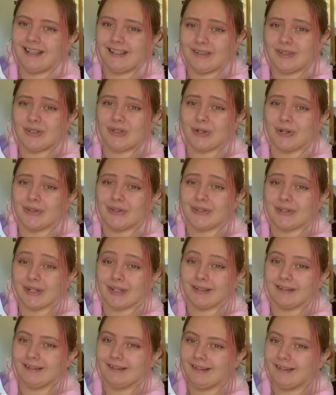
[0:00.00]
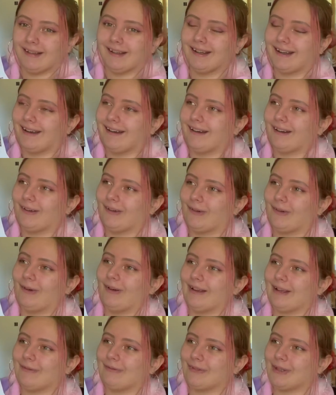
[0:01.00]
interesting.
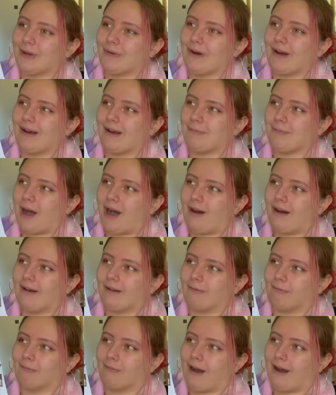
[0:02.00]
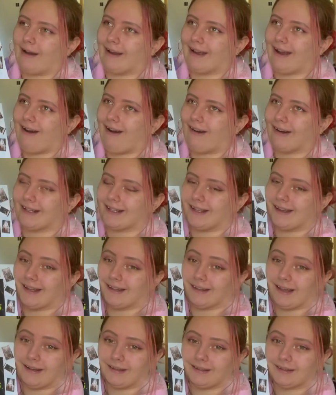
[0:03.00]
Or if you were part of my art
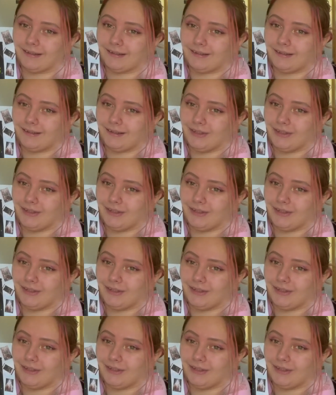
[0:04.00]
year, like,